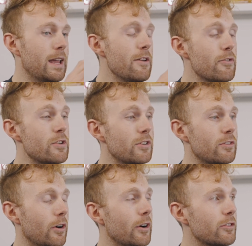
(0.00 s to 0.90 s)
even
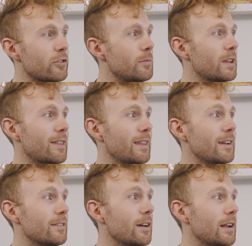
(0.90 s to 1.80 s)
design some of the
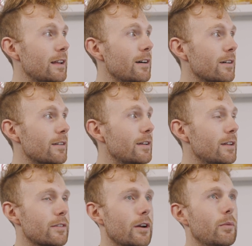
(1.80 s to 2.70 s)
things early on
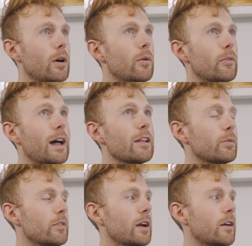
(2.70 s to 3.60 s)
to go, oh, that's
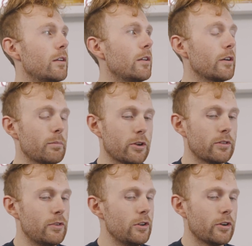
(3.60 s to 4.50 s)
what's that going to look like.
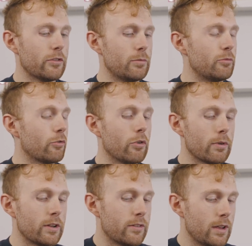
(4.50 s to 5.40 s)
Because if you look at some
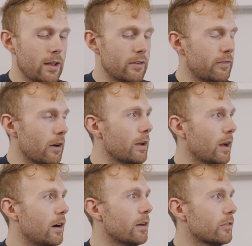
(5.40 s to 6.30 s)
drawings, it's very
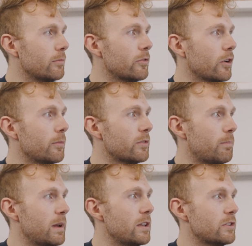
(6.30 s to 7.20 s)
hard sometimes to
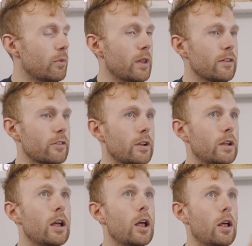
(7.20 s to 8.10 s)
picture, well, that's going
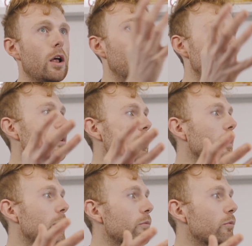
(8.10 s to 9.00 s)
to look
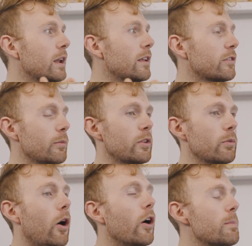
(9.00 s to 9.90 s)
like really. So we do
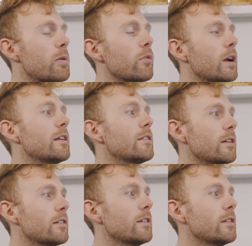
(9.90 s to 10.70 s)
hyper realistic